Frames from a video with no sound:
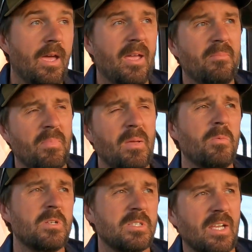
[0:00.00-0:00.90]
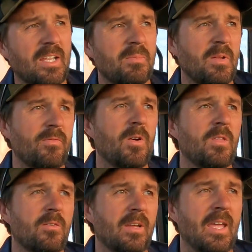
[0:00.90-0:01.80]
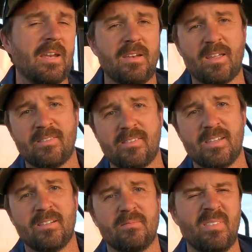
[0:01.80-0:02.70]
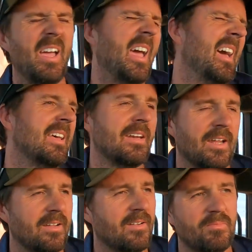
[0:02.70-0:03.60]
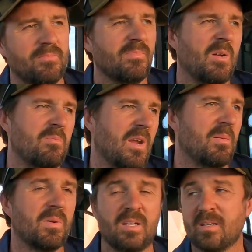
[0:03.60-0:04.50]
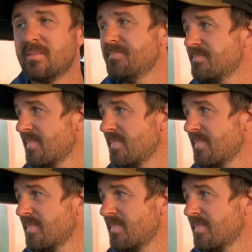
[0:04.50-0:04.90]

And maybe we should take it a bit further again next year. I don't know, I'm rambling.